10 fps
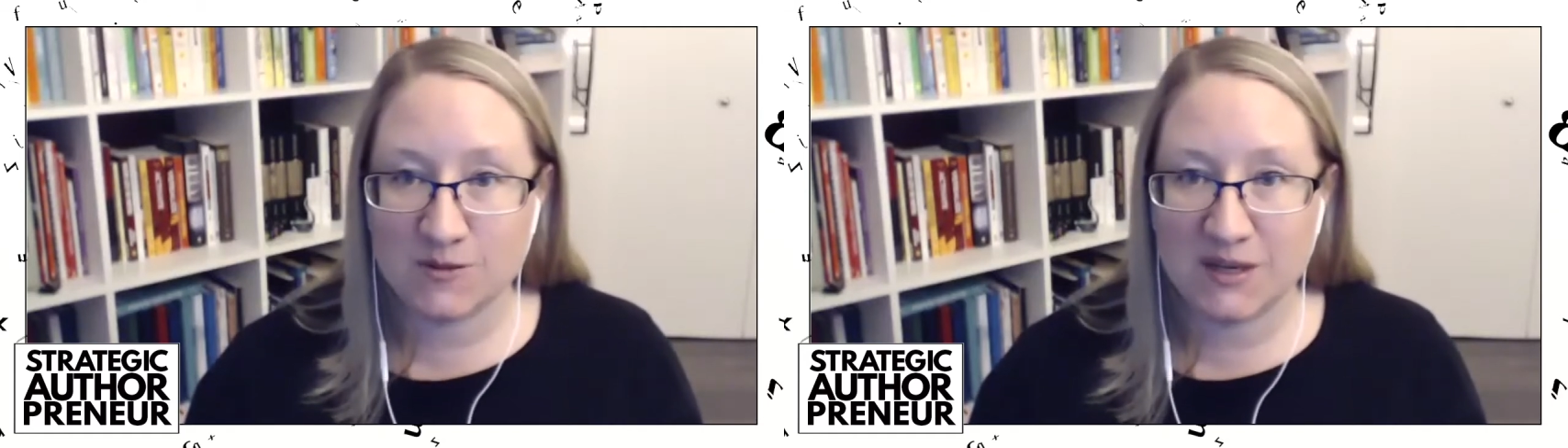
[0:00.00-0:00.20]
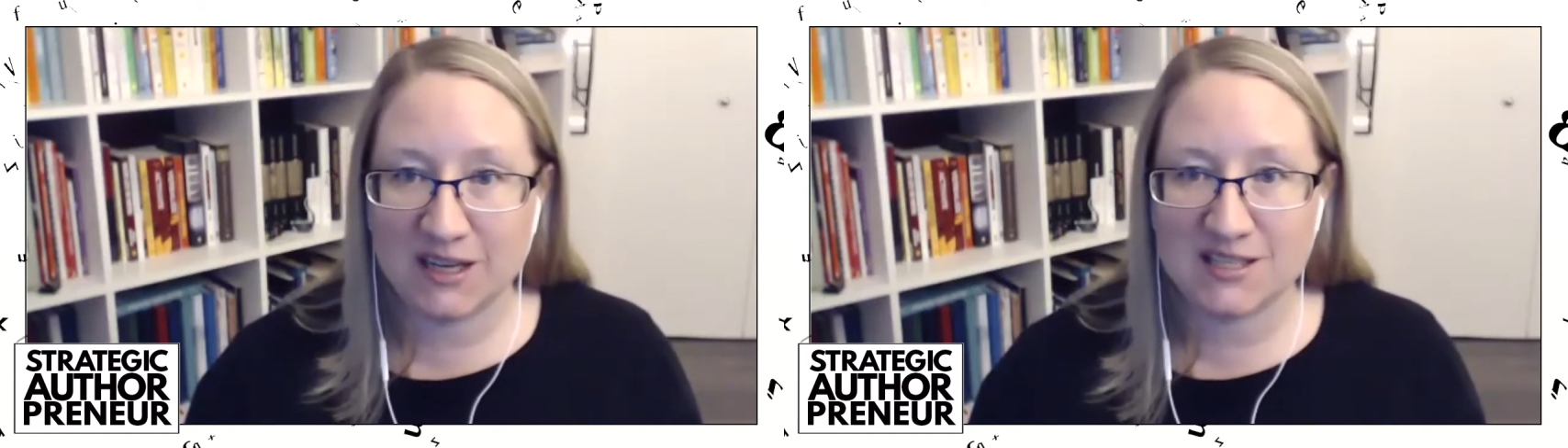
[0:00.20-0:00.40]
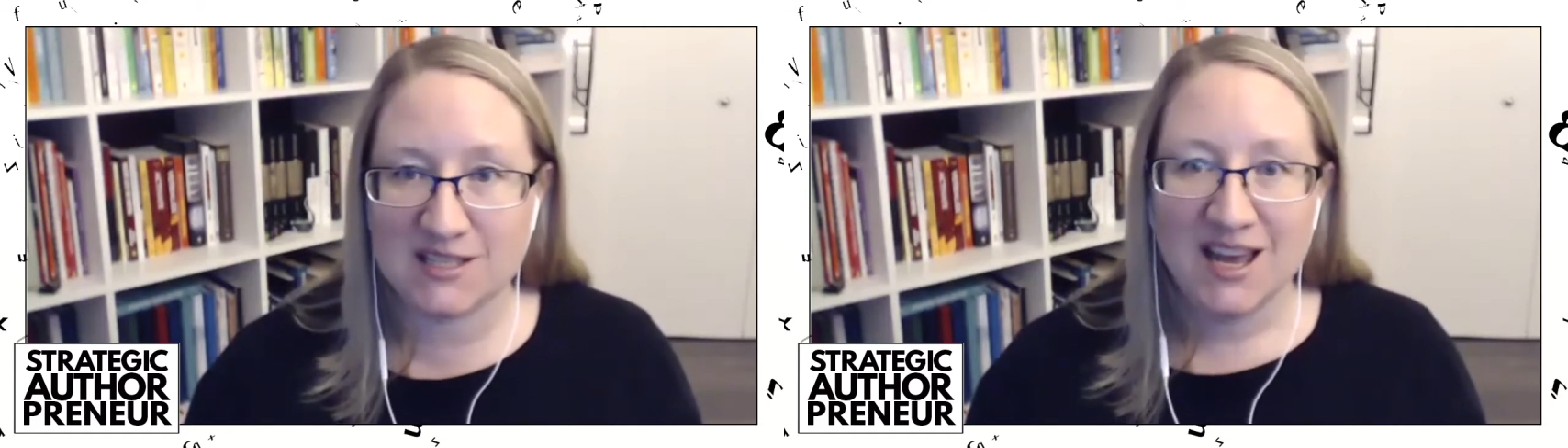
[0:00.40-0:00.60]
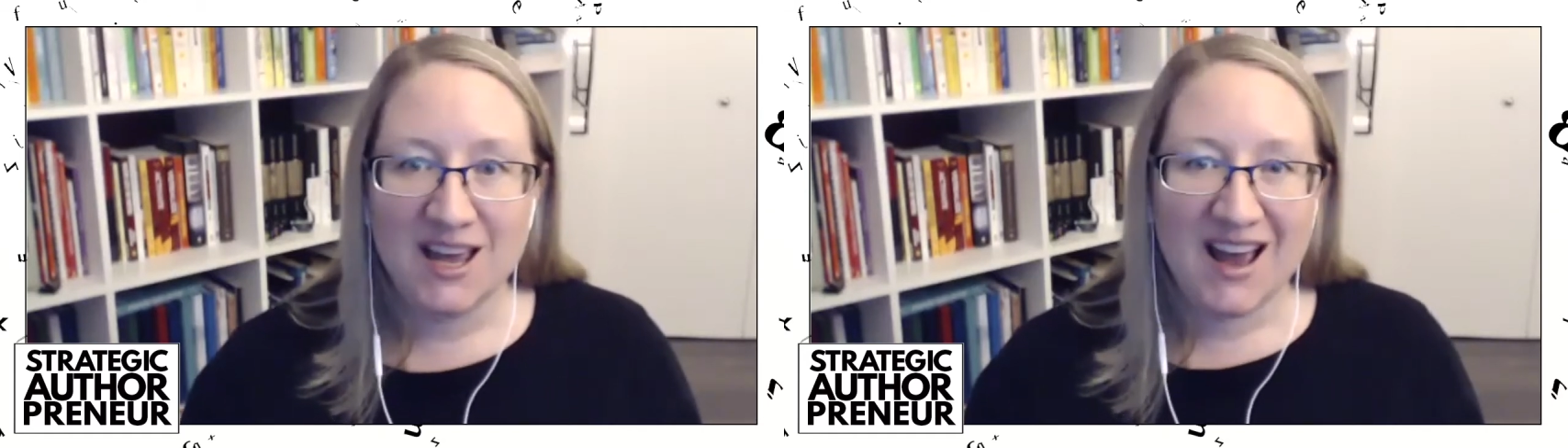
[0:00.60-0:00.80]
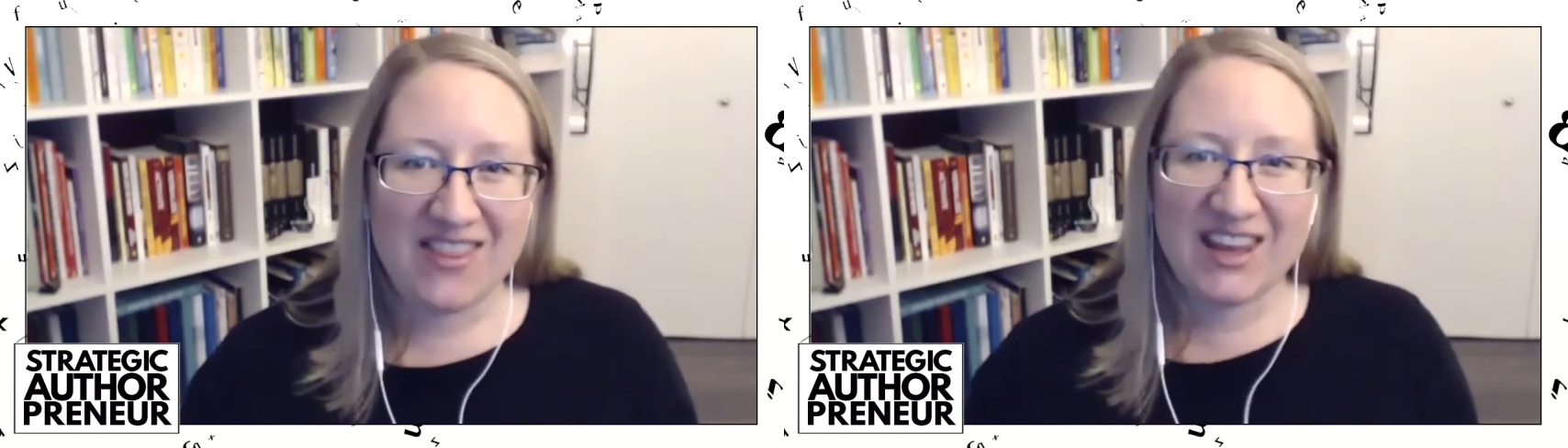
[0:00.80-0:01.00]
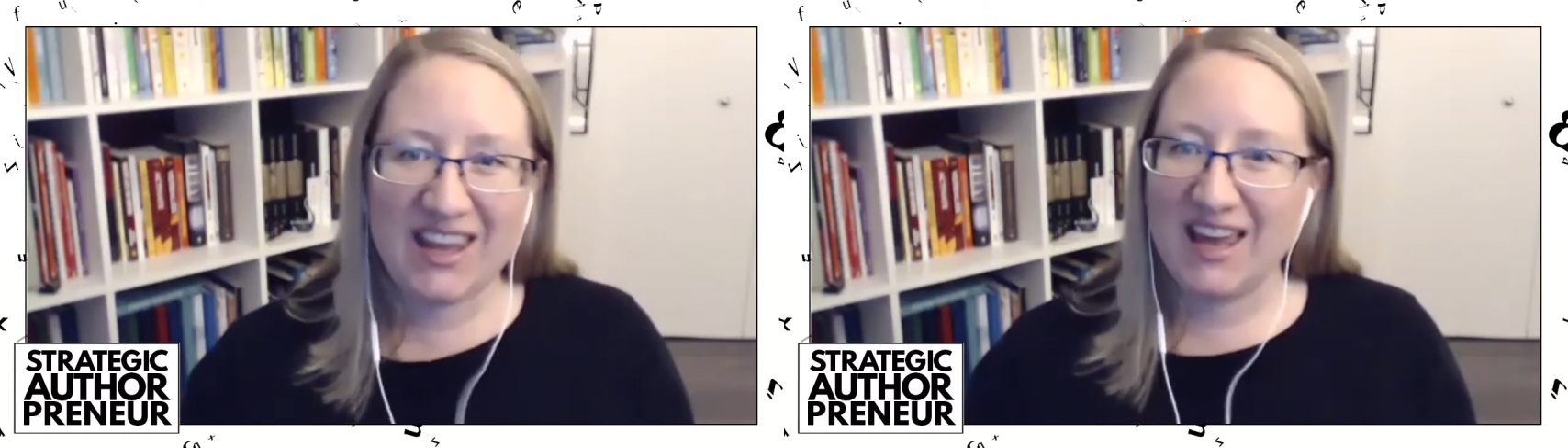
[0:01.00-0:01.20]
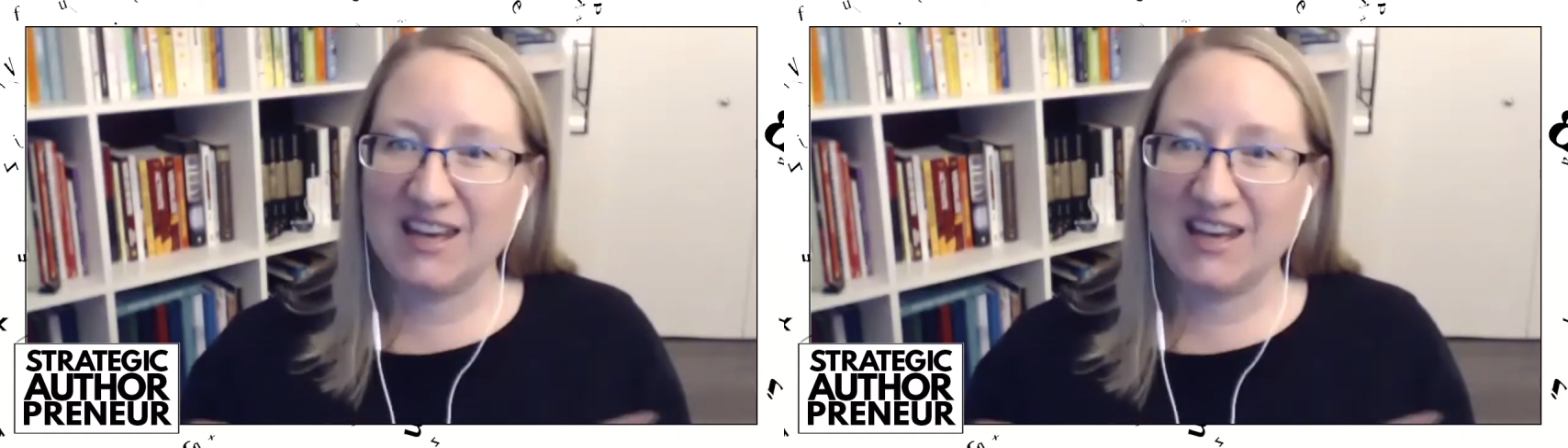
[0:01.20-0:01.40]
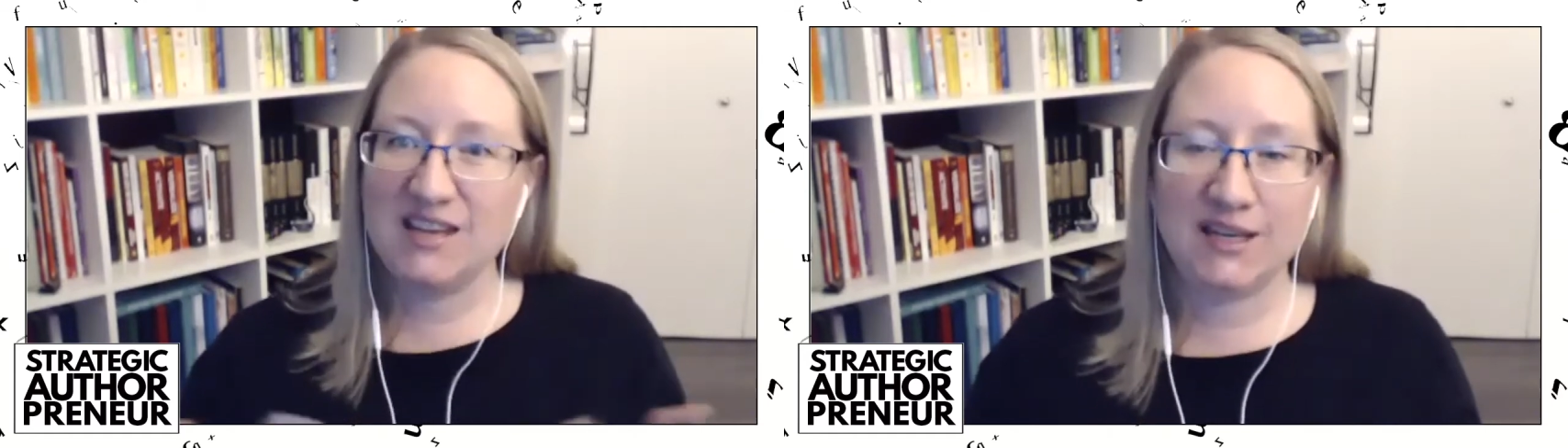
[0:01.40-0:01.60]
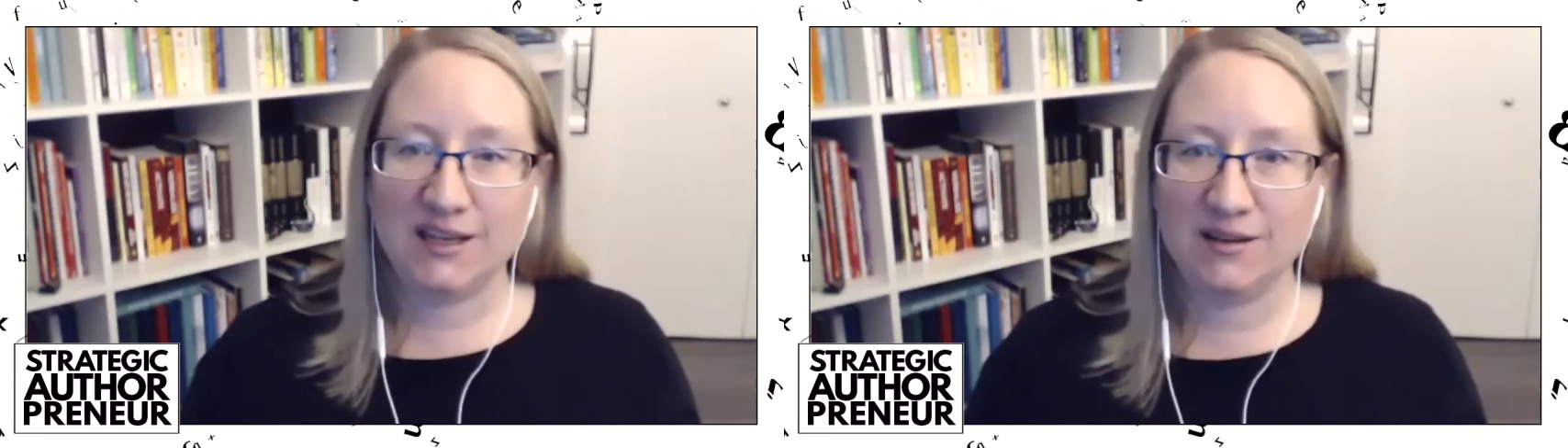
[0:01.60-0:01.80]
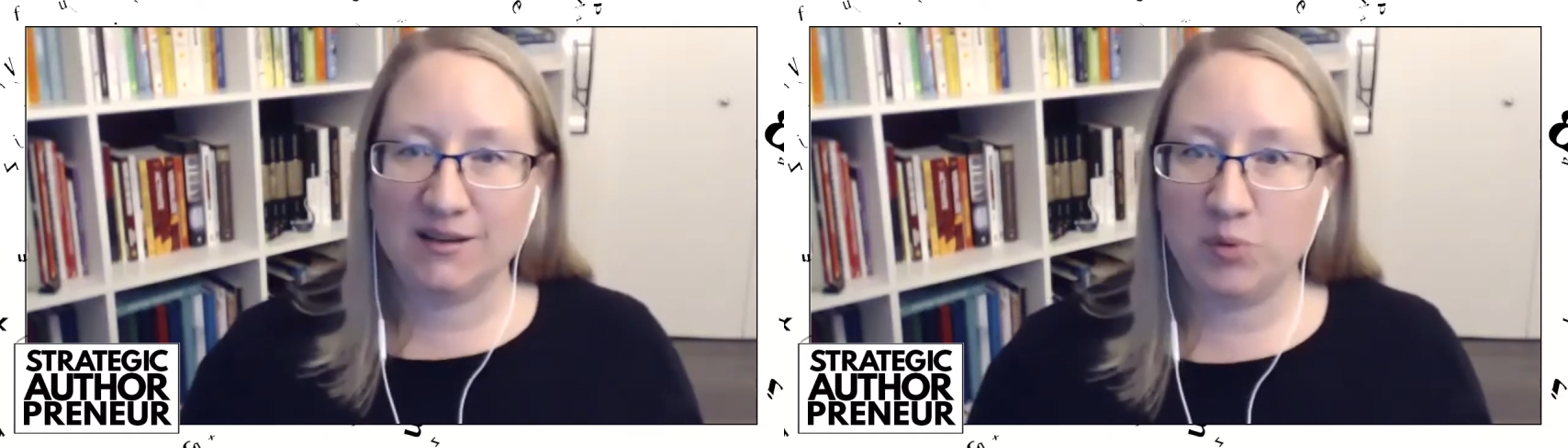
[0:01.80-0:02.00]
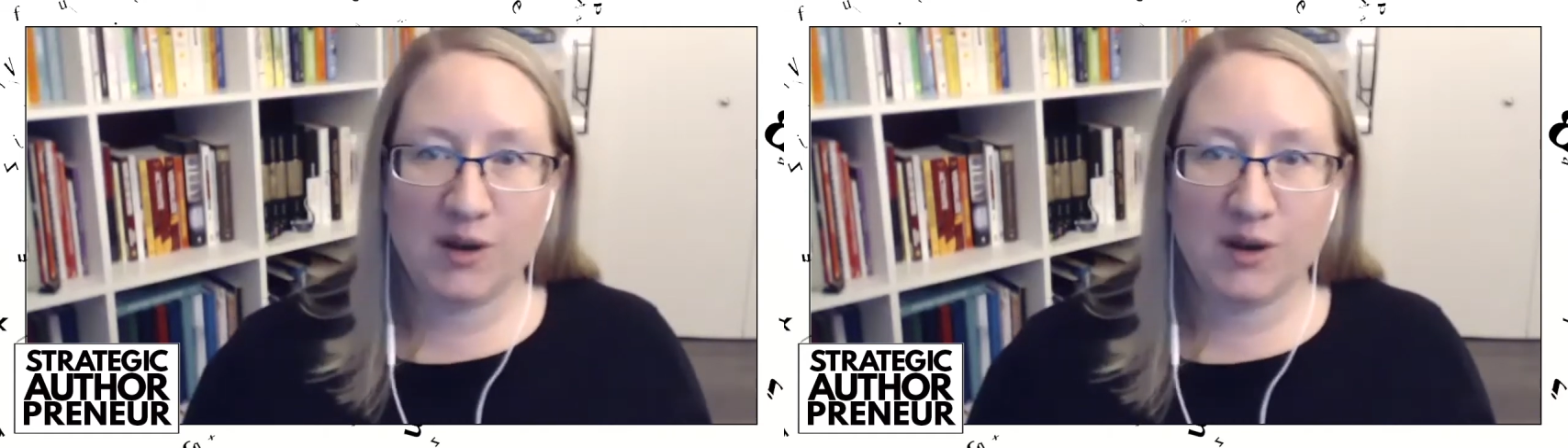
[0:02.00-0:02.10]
Because I think anybody can